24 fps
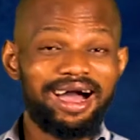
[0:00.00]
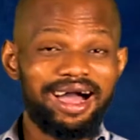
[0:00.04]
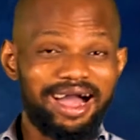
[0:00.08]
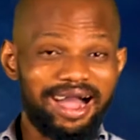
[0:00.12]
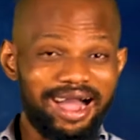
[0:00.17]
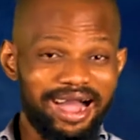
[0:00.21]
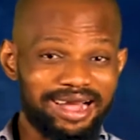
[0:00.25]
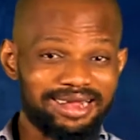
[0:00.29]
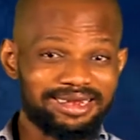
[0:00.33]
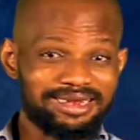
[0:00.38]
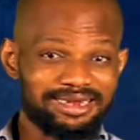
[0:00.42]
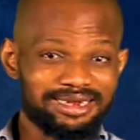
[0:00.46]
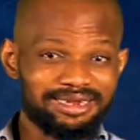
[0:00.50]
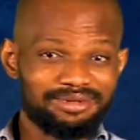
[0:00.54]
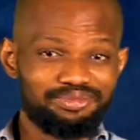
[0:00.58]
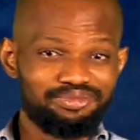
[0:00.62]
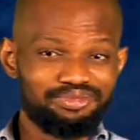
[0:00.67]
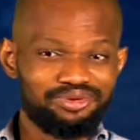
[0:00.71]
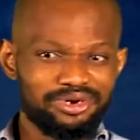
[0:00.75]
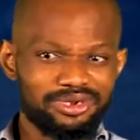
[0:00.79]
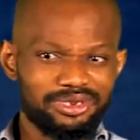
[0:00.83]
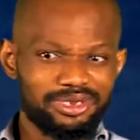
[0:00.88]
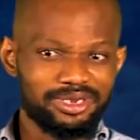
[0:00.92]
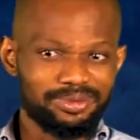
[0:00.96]
and the
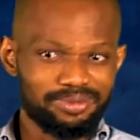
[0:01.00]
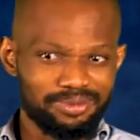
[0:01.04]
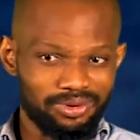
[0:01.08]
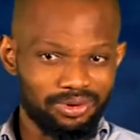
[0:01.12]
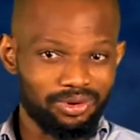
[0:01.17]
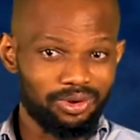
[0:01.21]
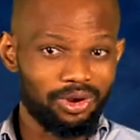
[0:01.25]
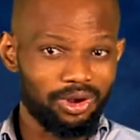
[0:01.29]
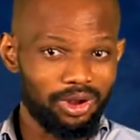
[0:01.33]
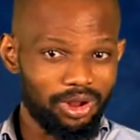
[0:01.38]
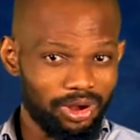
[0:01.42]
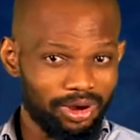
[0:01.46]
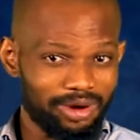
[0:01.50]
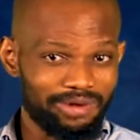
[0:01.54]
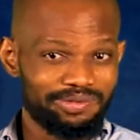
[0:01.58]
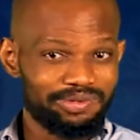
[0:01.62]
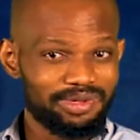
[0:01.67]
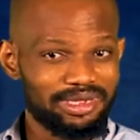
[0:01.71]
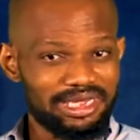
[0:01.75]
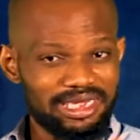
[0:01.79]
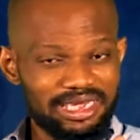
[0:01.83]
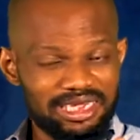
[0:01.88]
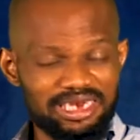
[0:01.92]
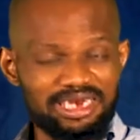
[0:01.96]
principle of
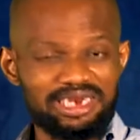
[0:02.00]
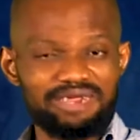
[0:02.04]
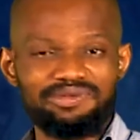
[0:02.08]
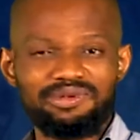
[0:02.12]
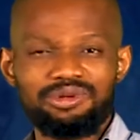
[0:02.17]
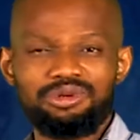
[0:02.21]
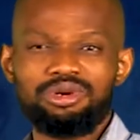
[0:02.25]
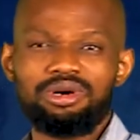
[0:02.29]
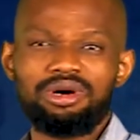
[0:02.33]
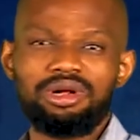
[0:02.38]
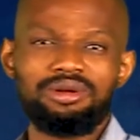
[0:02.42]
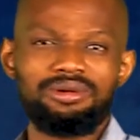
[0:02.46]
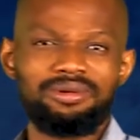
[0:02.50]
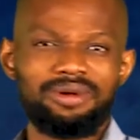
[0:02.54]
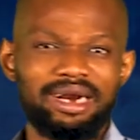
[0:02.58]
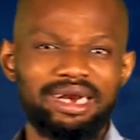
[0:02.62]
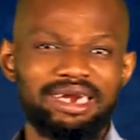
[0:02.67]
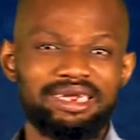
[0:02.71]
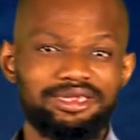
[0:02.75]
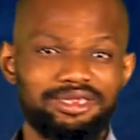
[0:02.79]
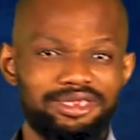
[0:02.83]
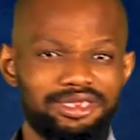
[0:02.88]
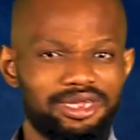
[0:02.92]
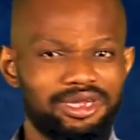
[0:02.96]
individual
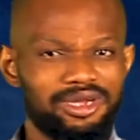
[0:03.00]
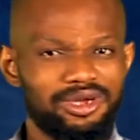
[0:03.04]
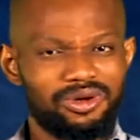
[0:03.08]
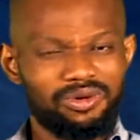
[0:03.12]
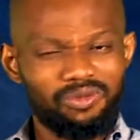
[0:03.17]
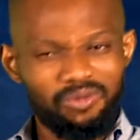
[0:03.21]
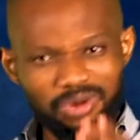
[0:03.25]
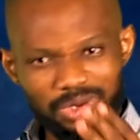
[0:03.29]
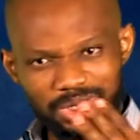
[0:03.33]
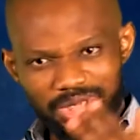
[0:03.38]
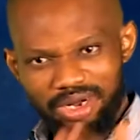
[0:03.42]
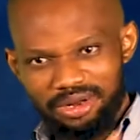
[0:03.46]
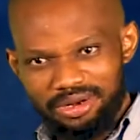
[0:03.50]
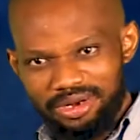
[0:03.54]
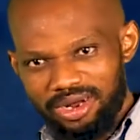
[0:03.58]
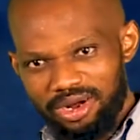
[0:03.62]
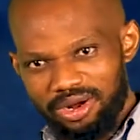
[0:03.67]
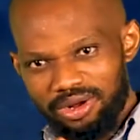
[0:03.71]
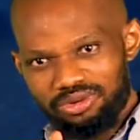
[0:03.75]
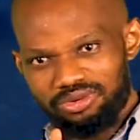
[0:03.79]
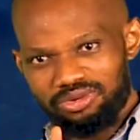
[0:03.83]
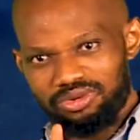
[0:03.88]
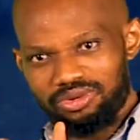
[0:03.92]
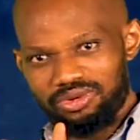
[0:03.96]
rights. We shall
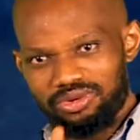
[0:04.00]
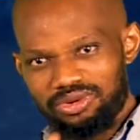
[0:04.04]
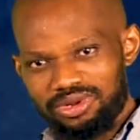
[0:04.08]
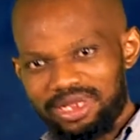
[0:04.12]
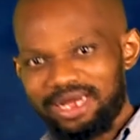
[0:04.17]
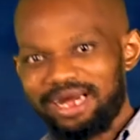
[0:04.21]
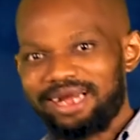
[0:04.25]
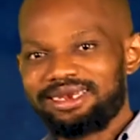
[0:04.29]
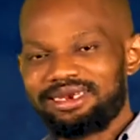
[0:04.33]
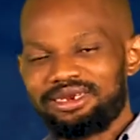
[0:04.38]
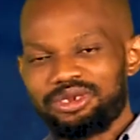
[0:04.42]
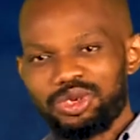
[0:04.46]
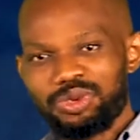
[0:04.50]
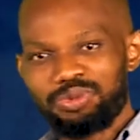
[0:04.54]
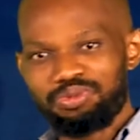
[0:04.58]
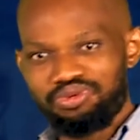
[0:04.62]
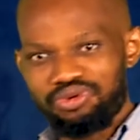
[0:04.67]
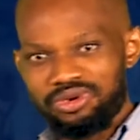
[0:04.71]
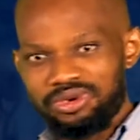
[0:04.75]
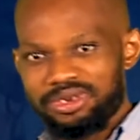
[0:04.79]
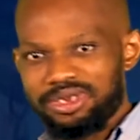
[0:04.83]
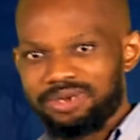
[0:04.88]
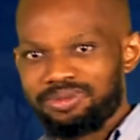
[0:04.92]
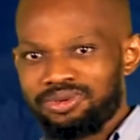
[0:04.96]
now look at these
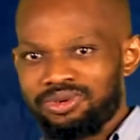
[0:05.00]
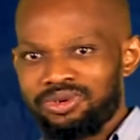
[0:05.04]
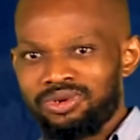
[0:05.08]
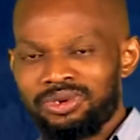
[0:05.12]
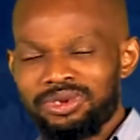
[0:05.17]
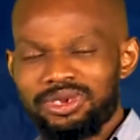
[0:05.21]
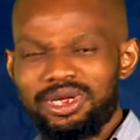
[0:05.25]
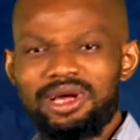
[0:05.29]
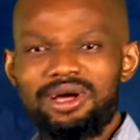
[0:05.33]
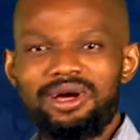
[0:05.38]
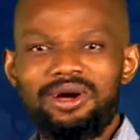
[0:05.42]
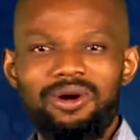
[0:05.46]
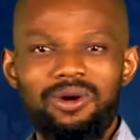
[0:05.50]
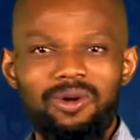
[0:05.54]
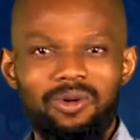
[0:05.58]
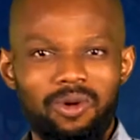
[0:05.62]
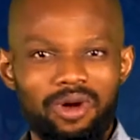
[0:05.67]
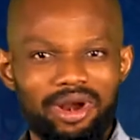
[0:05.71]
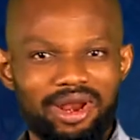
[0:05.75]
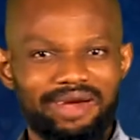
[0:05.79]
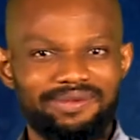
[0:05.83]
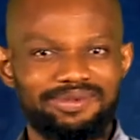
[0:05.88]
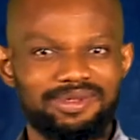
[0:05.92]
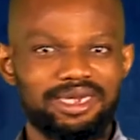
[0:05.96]
principles
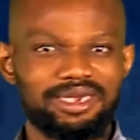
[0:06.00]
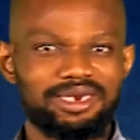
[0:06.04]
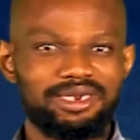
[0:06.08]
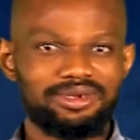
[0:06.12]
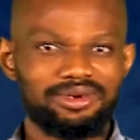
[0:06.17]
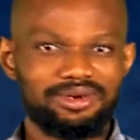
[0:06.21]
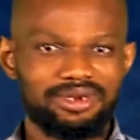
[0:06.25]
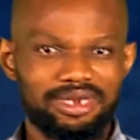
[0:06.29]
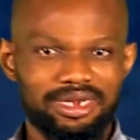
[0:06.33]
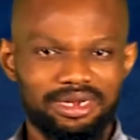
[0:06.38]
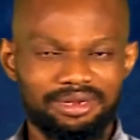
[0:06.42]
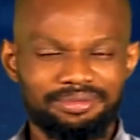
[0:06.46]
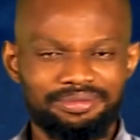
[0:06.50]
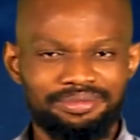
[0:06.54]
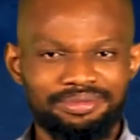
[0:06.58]
one after the other.